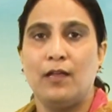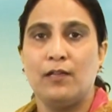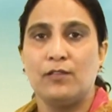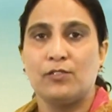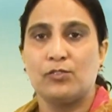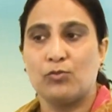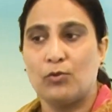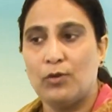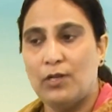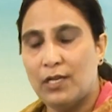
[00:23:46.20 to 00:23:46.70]

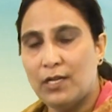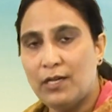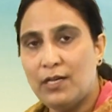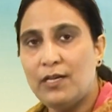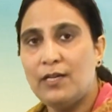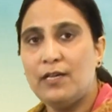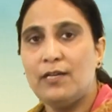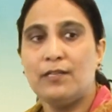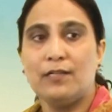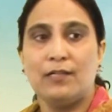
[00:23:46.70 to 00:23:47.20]
So
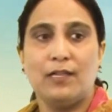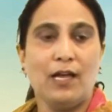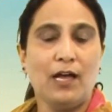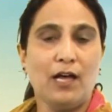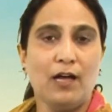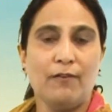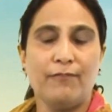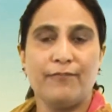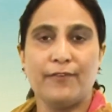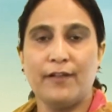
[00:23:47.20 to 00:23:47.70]
learn,
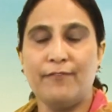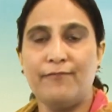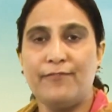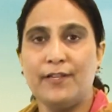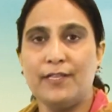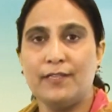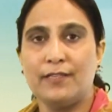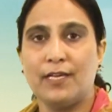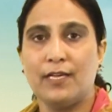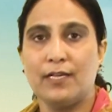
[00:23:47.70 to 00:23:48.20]
love,
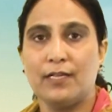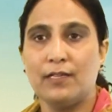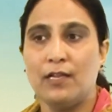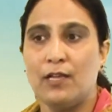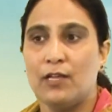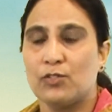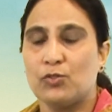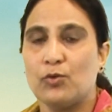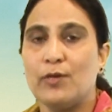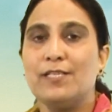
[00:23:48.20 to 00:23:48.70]
everything.
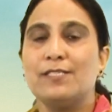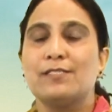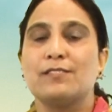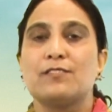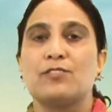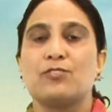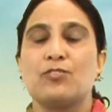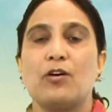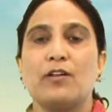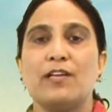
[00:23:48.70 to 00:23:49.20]
So he's
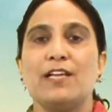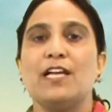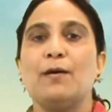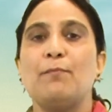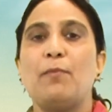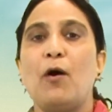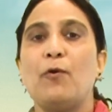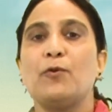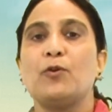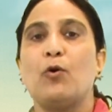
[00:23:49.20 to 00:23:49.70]
talking
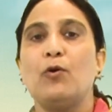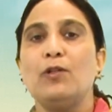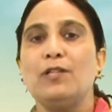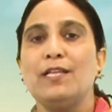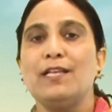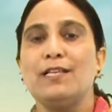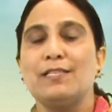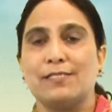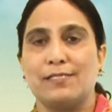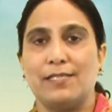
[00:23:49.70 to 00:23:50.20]
about all
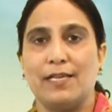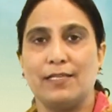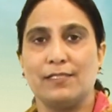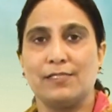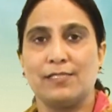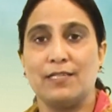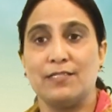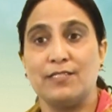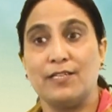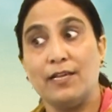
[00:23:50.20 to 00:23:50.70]
these things,
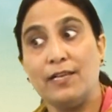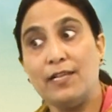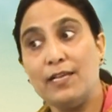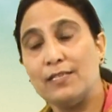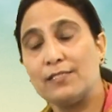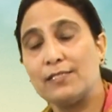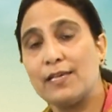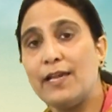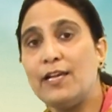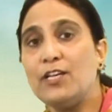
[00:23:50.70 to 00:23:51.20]
and Derry
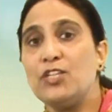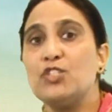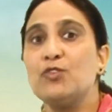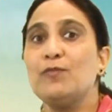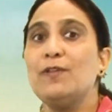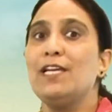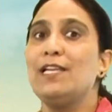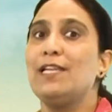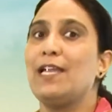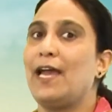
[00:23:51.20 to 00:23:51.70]
is
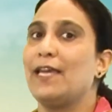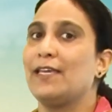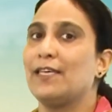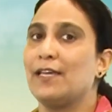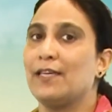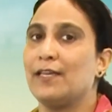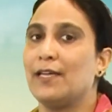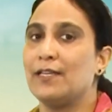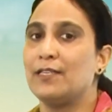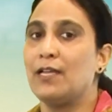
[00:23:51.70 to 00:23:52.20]
actually
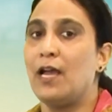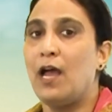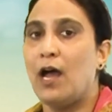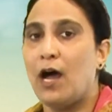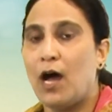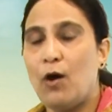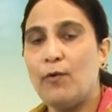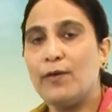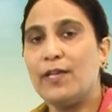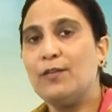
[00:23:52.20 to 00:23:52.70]
liking it.
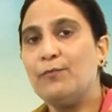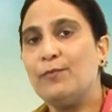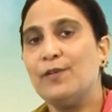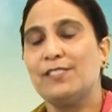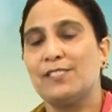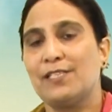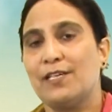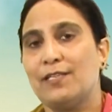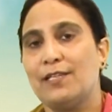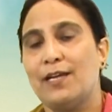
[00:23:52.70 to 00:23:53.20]
How can we
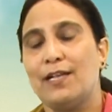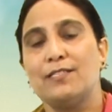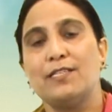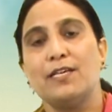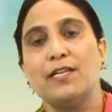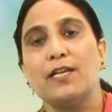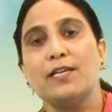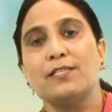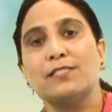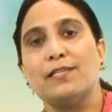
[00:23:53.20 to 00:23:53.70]
say that
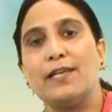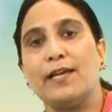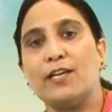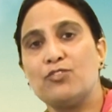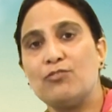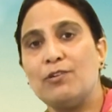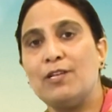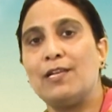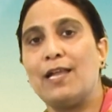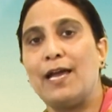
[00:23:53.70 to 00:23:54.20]
Derry is
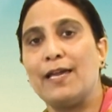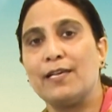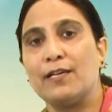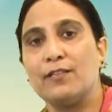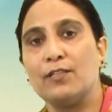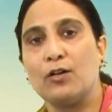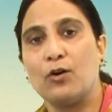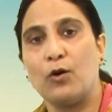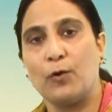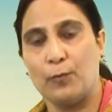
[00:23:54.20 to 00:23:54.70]
actually liking
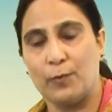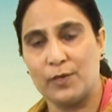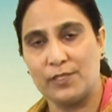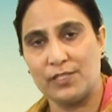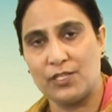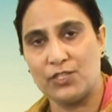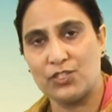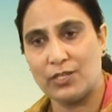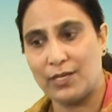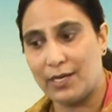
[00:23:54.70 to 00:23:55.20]
the
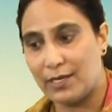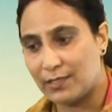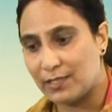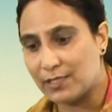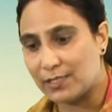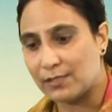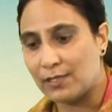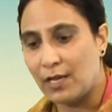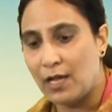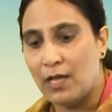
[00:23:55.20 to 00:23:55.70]
conversation and
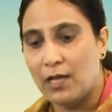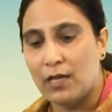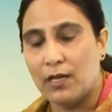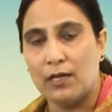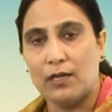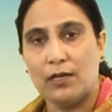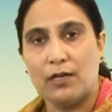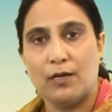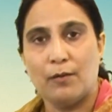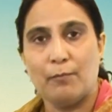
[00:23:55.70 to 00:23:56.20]
this
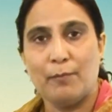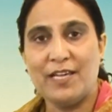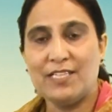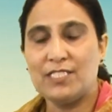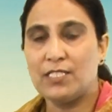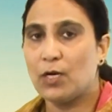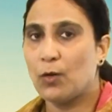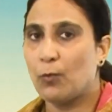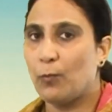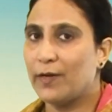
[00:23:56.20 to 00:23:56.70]

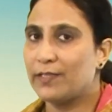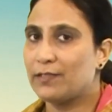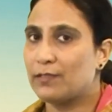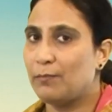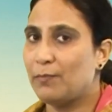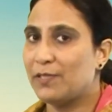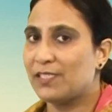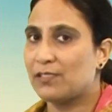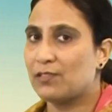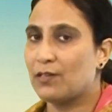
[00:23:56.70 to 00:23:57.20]
meeting with
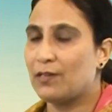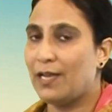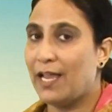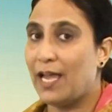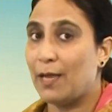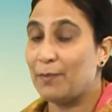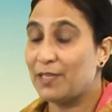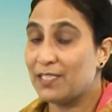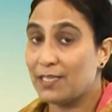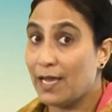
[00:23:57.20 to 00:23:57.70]
Mr.
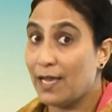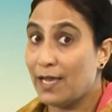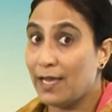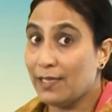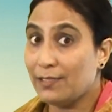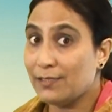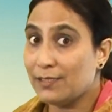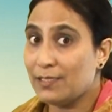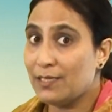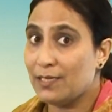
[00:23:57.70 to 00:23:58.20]
Lamb? It
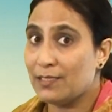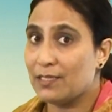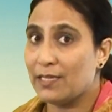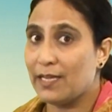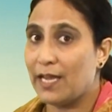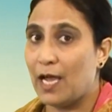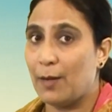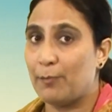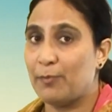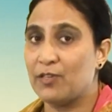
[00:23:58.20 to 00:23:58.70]
accidentally
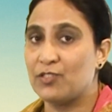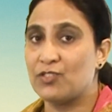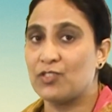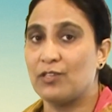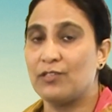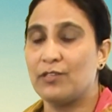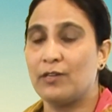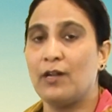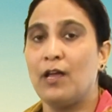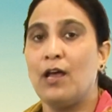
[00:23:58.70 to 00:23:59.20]
happened,
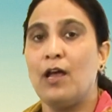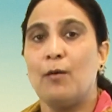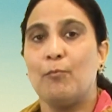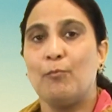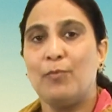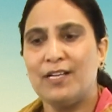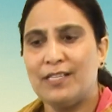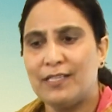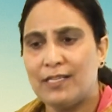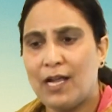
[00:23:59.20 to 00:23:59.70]
children.
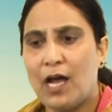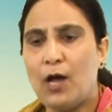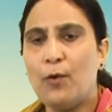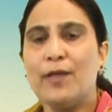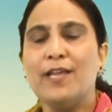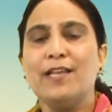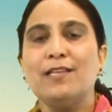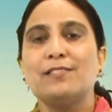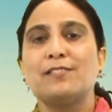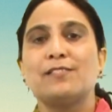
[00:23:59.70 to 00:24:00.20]
But now
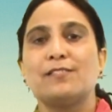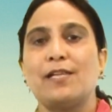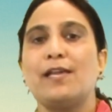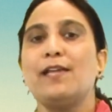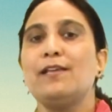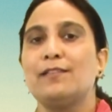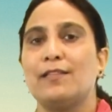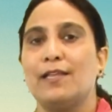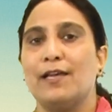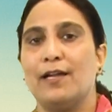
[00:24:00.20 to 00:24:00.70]
he is
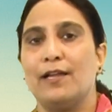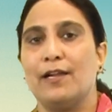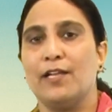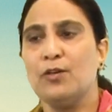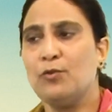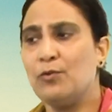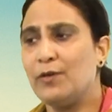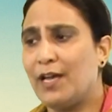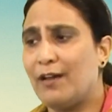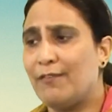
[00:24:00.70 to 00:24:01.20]
staying there. He
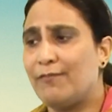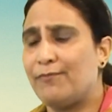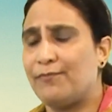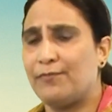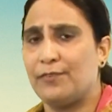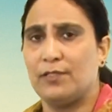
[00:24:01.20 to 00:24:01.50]
could have